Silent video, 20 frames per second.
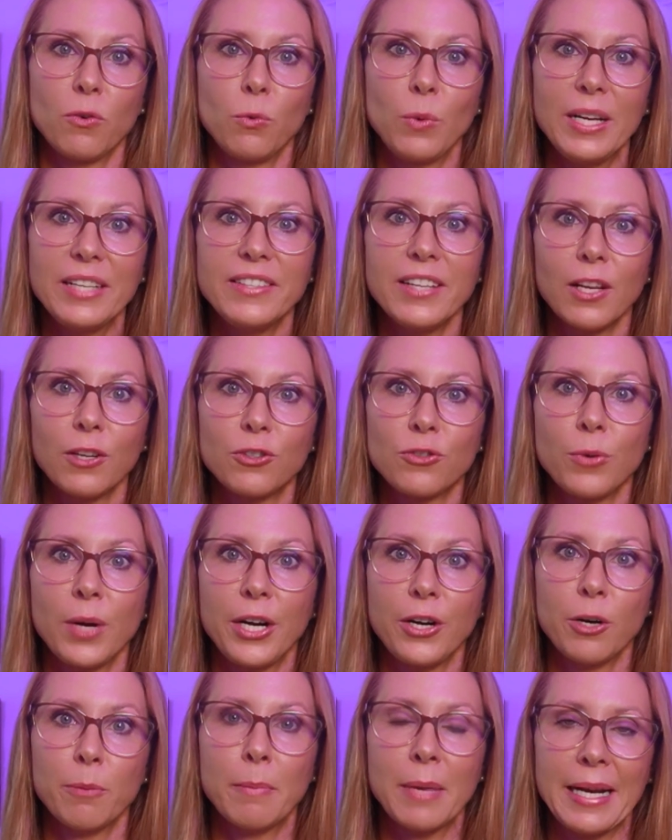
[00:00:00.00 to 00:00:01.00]
retail
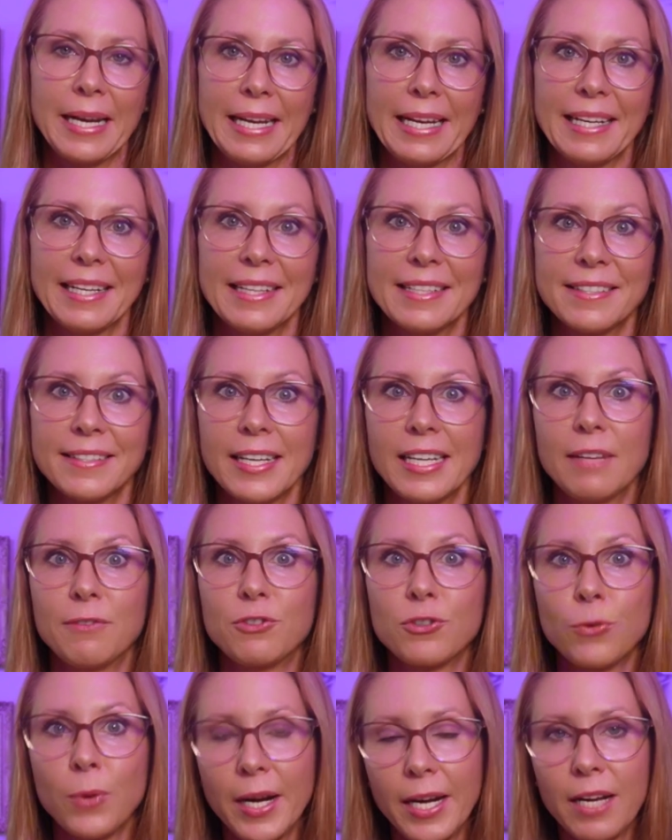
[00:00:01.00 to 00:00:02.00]
trader money instead of
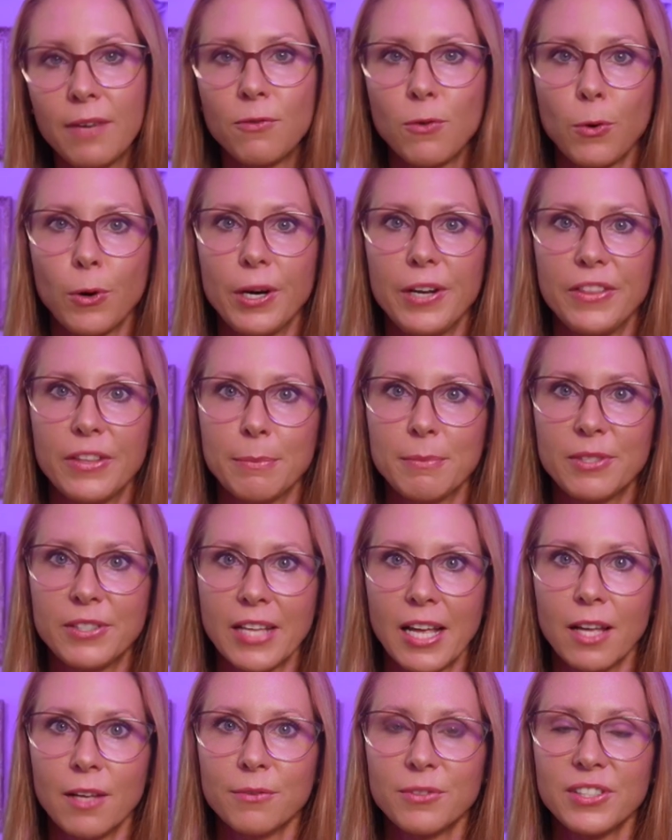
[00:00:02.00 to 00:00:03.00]
trading for it
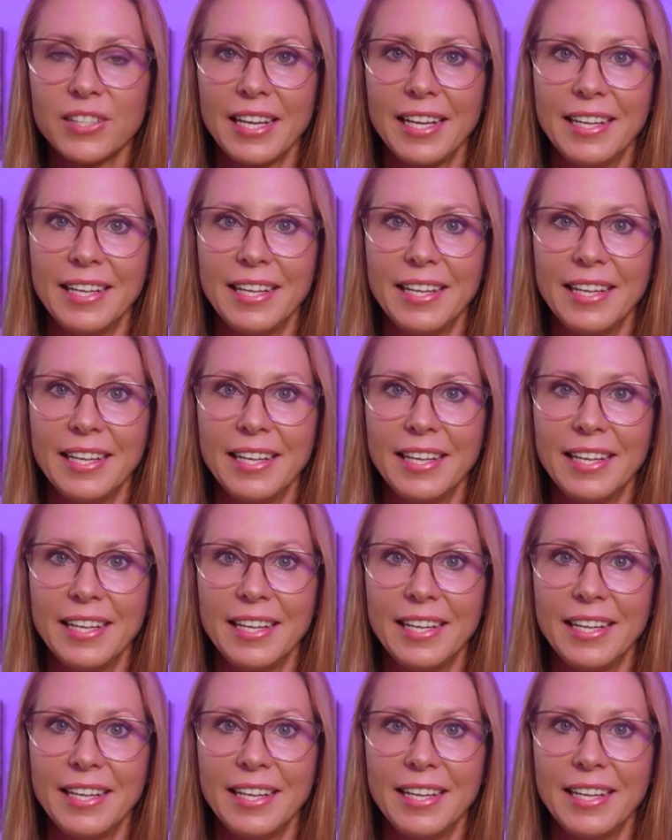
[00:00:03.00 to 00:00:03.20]
themselves,